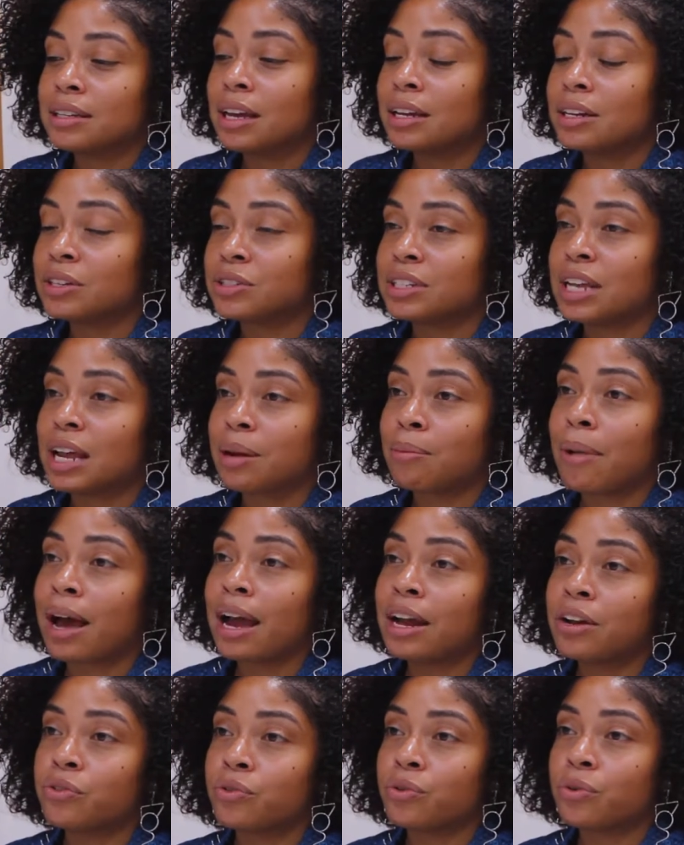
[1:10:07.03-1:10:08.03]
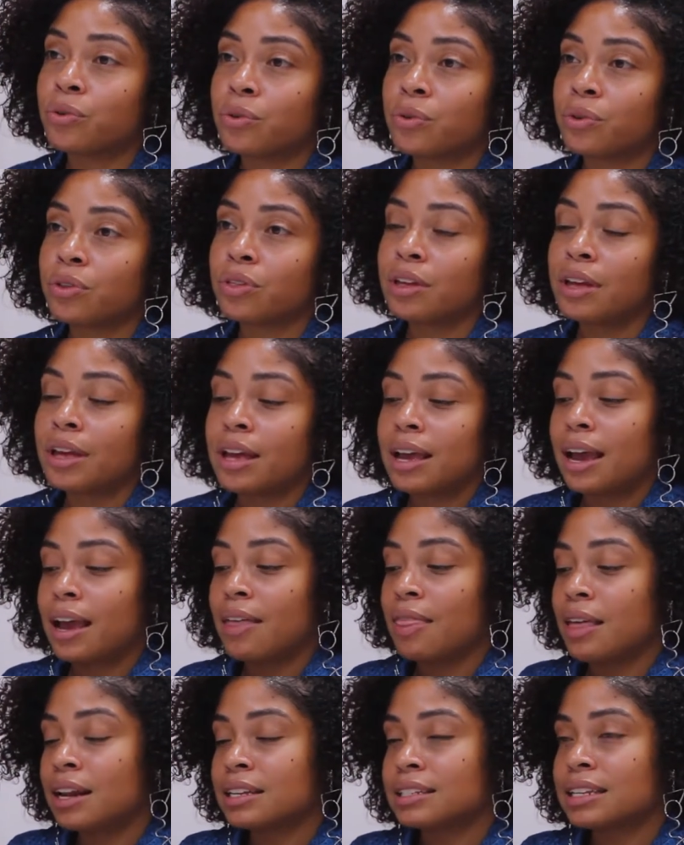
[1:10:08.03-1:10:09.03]
understand my truth
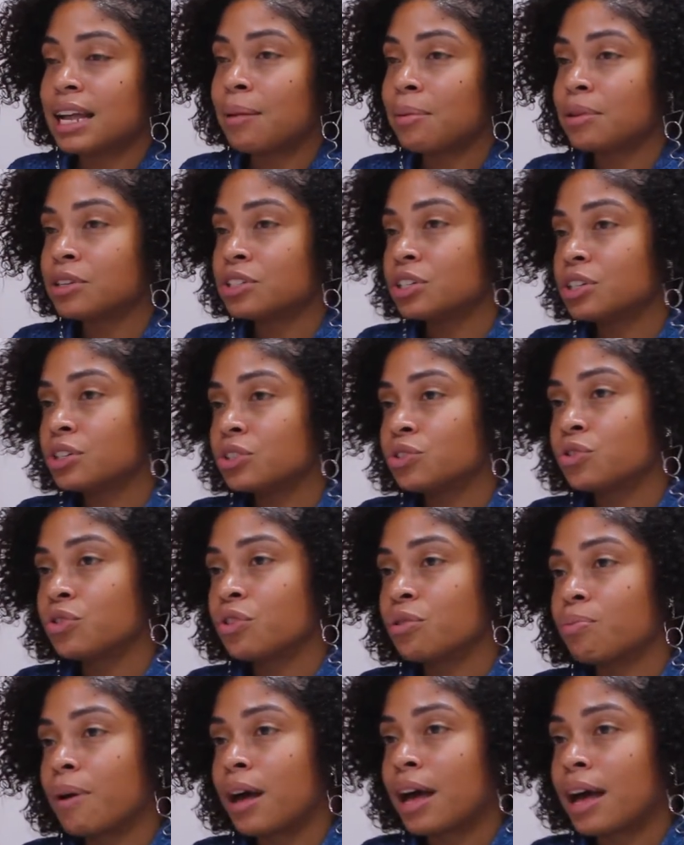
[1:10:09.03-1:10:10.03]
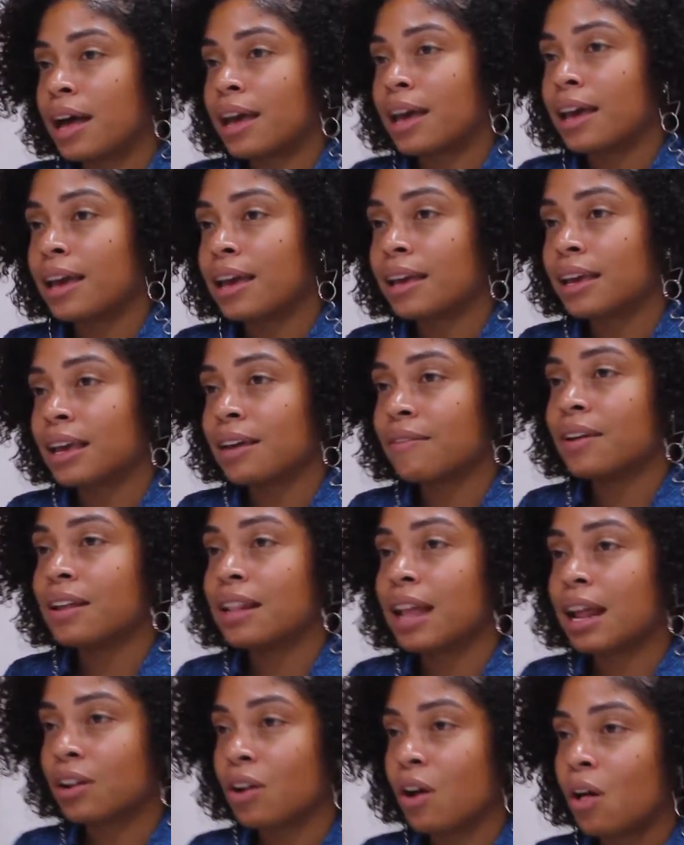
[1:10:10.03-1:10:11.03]
and then establish their truth by
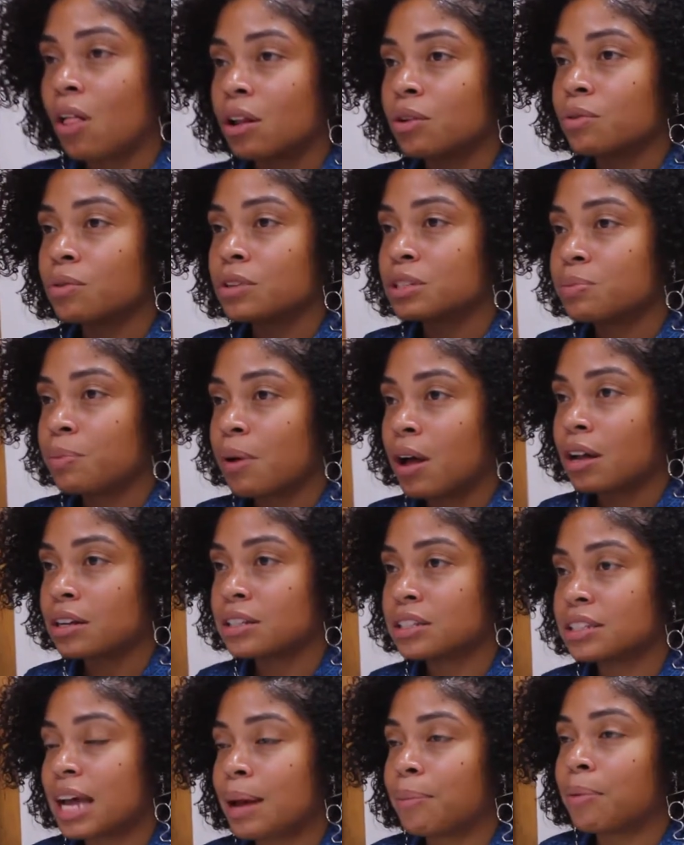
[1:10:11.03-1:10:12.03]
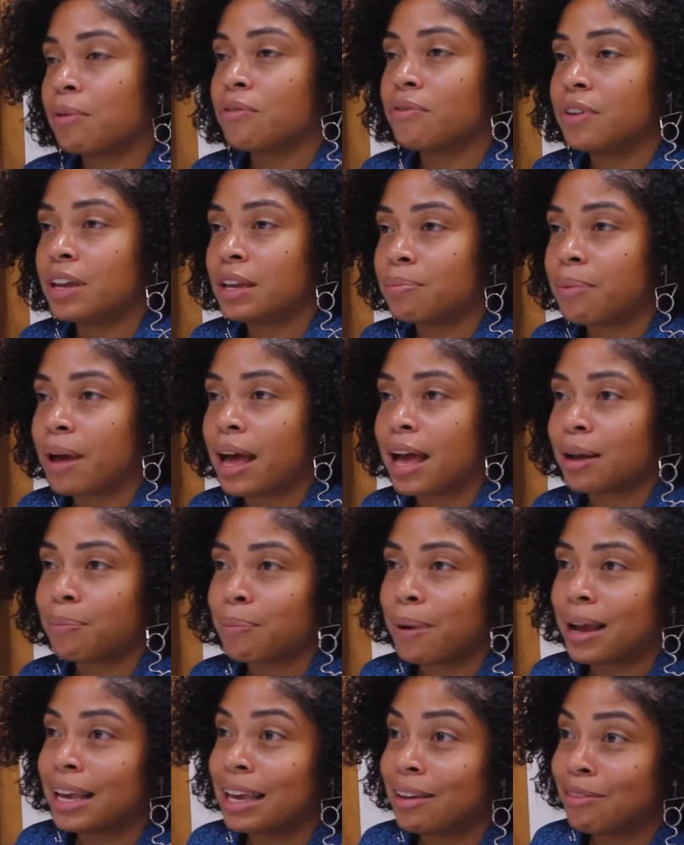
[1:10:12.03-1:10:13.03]
giving that call and response type of
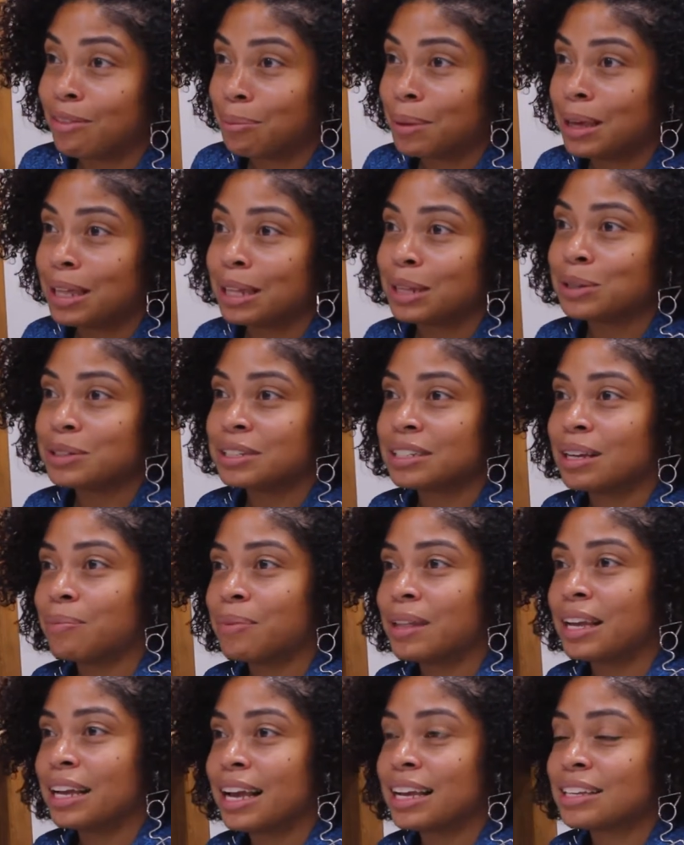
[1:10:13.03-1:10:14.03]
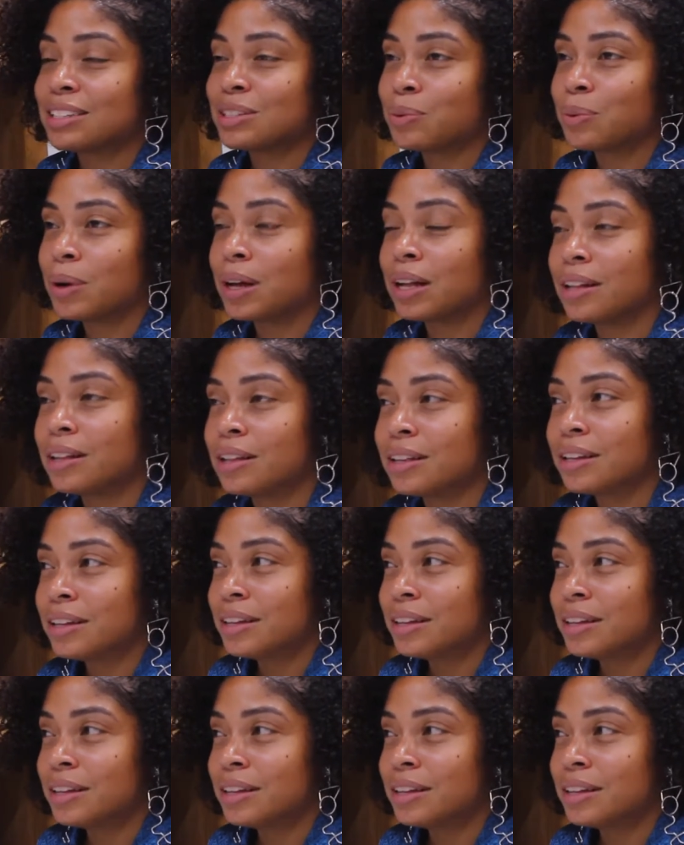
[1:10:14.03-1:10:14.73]
feedback, by giving me a little something as well.